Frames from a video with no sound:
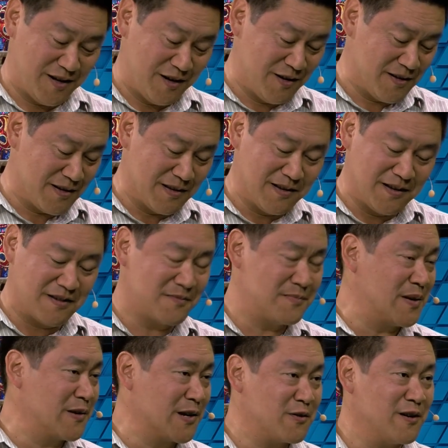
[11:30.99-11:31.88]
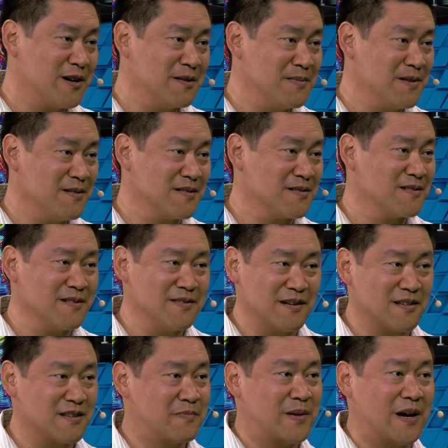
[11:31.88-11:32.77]
here's a list of my requirements, and
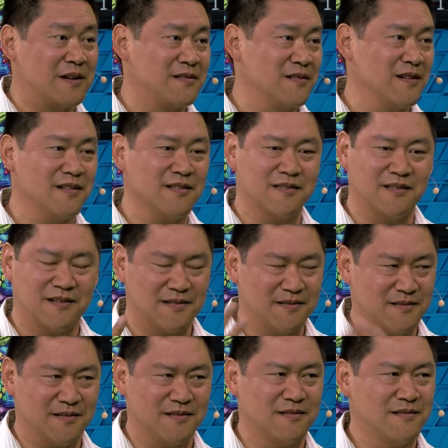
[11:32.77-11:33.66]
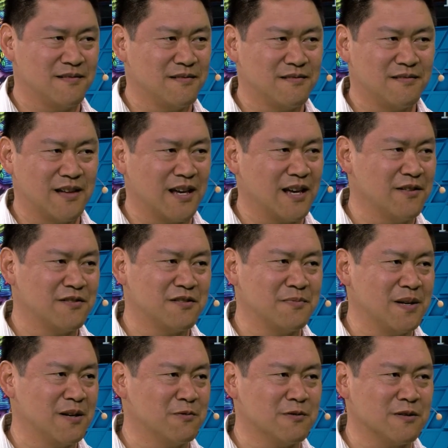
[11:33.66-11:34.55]
they, they spec it, it, and then they give it
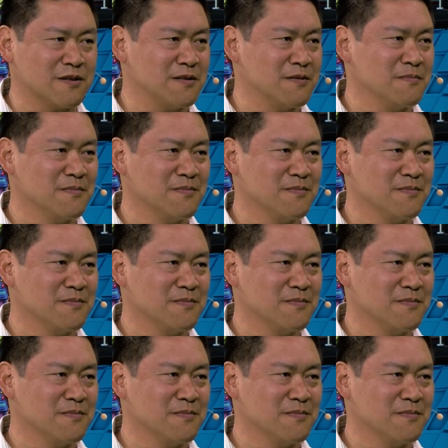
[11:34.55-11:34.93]
to me, and it works.